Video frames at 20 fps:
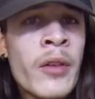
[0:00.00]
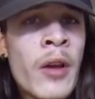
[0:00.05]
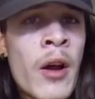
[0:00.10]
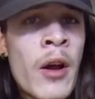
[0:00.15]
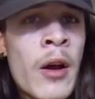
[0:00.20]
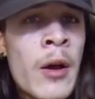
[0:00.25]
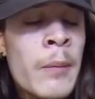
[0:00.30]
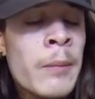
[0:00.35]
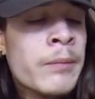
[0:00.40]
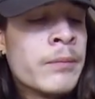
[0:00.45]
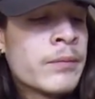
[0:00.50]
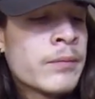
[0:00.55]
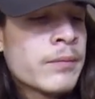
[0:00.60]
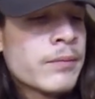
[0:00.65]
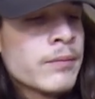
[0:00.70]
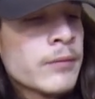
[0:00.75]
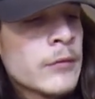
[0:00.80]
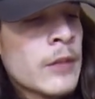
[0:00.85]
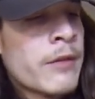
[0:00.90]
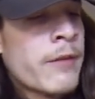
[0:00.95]

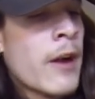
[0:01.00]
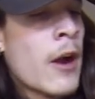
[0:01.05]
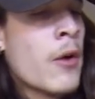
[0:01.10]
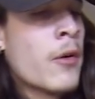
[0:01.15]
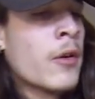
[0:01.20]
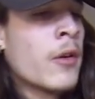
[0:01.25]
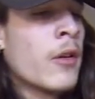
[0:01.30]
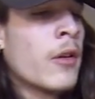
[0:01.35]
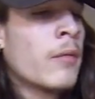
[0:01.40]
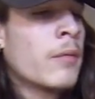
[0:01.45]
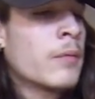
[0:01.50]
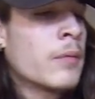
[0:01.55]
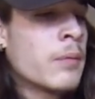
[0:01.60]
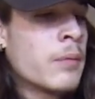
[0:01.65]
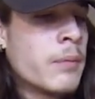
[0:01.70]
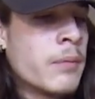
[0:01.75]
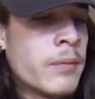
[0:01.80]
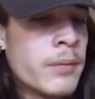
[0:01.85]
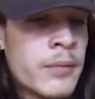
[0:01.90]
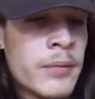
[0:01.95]
If I were to
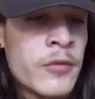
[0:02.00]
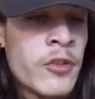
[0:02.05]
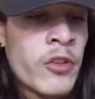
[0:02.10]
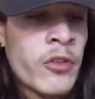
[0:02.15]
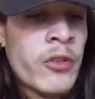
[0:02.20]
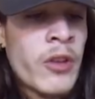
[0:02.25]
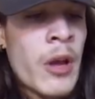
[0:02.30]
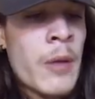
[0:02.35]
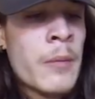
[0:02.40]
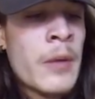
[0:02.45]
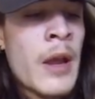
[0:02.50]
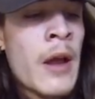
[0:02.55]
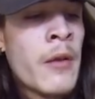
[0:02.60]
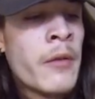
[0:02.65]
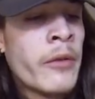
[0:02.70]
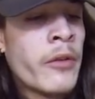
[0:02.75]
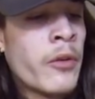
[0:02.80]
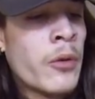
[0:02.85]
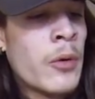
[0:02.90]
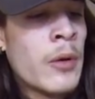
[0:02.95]
just come
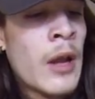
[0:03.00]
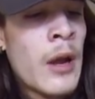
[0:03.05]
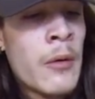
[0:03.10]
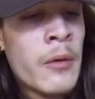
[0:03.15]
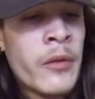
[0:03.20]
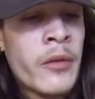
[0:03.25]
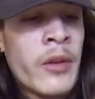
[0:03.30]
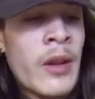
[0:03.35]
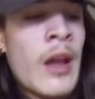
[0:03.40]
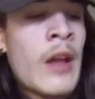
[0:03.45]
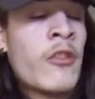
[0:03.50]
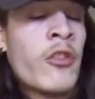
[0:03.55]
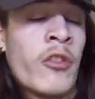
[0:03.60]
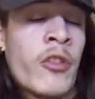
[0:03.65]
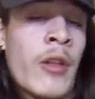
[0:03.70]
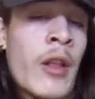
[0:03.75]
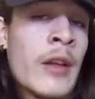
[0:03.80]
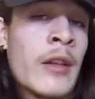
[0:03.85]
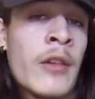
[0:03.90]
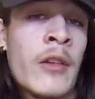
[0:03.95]
down to it, I would say I
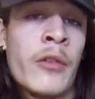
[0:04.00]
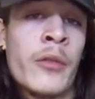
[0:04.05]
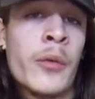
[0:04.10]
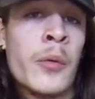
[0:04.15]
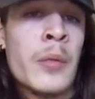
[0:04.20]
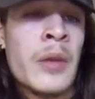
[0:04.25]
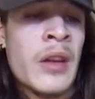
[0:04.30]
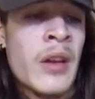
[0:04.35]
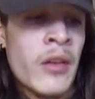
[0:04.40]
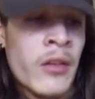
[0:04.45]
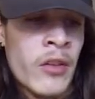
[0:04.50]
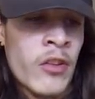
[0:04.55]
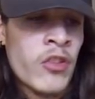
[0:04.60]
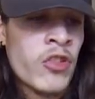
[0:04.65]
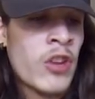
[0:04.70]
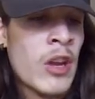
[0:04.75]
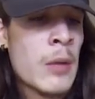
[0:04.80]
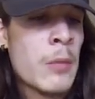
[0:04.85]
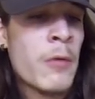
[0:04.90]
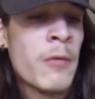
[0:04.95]
just like this one because the
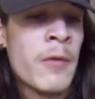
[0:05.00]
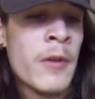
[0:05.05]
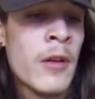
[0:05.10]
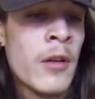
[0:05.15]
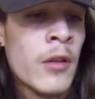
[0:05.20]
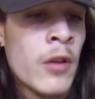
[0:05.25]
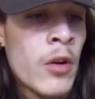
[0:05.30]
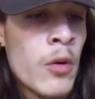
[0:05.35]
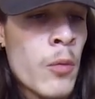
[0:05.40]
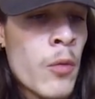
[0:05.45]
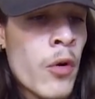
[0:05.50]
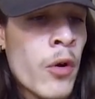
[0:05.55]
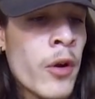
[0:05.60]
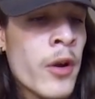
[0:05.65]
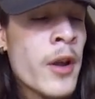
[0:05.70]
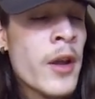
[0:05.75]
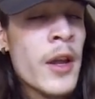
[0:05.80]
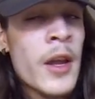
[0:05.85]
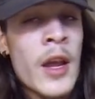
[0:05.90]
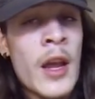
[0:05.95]
shape of it a little
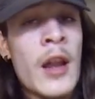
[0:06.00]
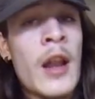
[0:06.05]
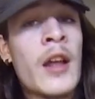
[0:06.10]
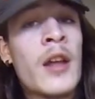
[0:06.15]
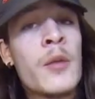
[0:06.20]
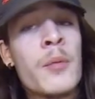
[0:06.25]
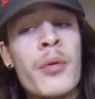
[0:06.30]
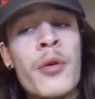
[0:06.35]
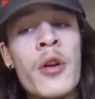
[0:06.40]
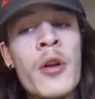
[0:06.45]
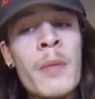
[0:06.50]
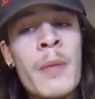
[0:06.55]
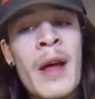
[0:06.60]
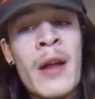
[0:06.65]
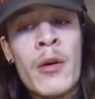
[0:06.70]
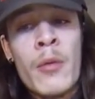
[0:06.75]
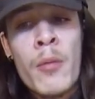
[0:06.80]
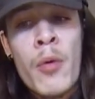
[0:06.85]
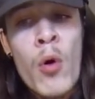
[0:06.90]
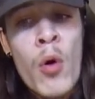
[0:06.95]
more, and I can put a
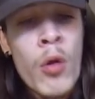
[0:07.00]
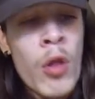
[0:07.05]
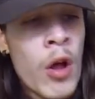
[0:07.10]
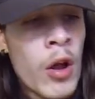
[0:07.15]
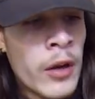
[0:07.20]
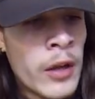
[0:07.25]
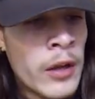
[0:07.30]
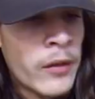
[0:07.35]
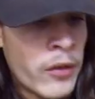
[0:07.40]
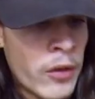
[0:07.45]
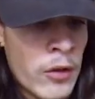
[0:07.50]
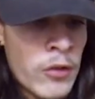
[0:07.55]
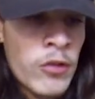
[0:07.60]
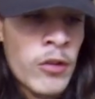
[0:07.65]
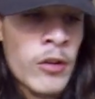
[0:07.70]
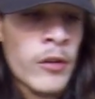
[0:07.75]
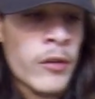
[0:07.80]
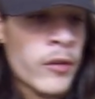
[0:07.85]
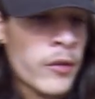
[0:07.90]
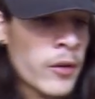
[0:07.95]
better bowl on to
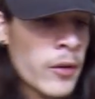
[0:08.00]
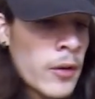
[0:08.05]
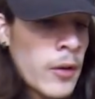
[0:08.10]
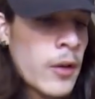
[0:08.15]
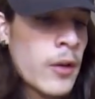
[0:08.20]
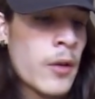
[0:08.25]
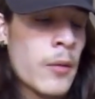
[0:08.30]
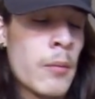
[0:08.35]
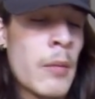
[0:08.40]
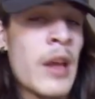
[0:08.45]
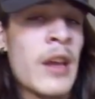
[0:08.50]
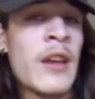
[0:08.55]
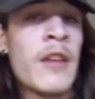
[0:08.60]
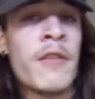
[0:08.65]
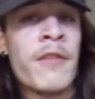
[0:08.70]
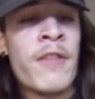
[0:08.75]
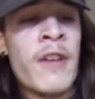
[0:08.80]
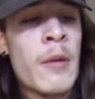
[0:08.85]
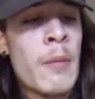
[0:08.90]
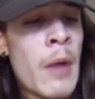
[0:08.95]
just make it
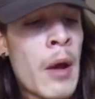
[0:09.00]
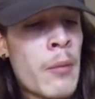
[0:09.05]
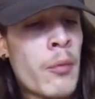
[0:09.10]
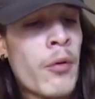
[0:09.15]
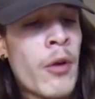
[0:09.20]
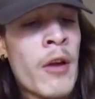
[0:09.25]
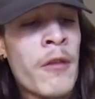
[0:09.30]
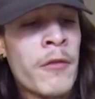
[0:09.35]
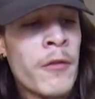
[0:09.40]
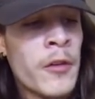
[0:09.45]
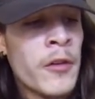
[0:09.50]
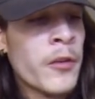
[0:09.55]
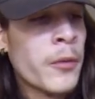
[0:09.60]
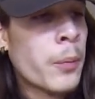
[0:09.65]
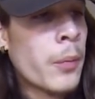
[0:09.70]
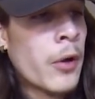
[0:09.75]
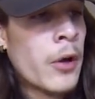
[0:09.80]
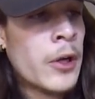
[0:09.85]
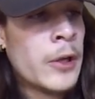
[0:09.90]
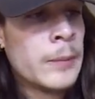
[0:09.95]
fit my preference.
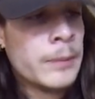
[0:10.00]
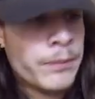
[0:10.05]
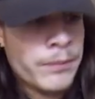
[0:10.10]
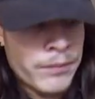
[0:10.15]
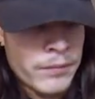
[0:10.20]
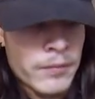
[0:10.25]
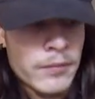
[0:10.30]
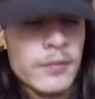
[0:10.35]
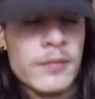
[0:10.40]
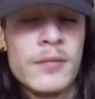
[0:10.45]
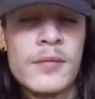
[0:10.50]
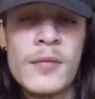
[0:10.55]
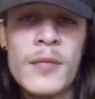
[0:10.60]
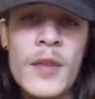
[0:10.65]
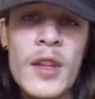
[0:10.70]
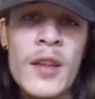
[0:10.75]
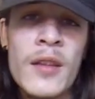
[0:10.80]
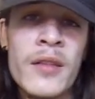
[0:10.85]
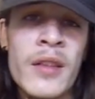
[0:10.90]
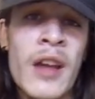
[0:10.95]
But
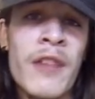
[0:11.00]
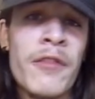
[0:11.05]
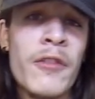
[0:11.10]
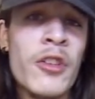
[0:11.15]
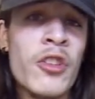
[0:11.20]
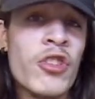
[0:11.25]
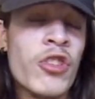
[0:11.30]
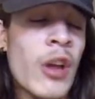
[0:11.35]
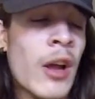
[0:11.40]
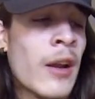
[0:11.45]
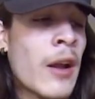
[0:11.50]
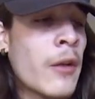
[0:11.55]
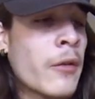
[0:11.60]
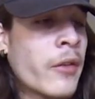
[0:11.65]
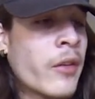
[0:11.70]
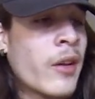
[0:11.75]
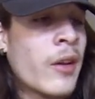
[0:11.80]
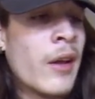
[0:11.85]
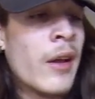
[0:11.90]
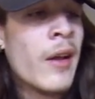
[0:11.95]
definitely shout out
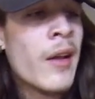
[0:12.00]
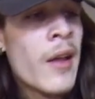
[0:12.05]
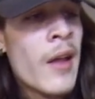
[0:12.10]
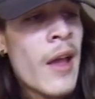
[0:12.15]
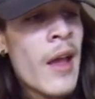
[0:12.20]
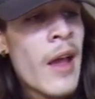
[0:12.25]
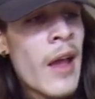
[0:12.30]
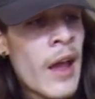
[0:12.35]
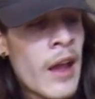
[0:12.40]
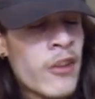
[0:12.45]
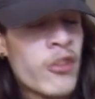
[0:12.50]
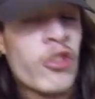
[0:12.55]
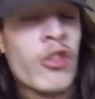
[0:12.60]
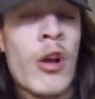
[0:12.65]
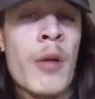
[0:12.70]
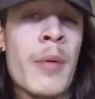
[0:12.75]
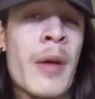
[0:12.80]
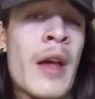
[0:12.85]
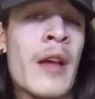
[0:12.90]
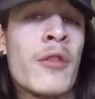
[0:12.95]
to
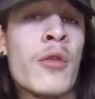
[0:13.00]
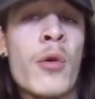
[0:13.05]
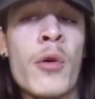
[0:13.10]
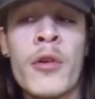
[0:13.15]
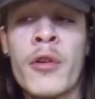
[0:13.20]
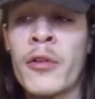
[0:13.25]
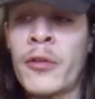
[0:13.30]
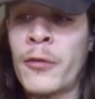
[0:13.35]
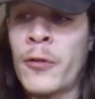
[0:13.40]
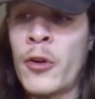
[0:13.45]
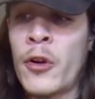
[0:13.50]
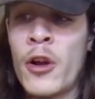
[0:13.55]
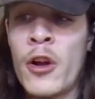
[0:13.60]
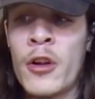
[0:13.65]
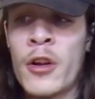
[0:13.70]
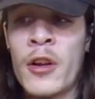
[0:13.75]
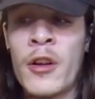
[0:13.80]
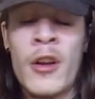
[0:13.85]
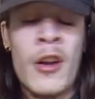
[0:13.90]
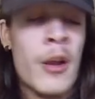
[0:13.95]
Headshop Headquarters for
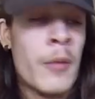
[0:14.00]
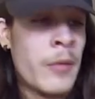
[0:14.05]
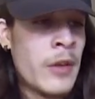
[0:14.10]
hooking it up.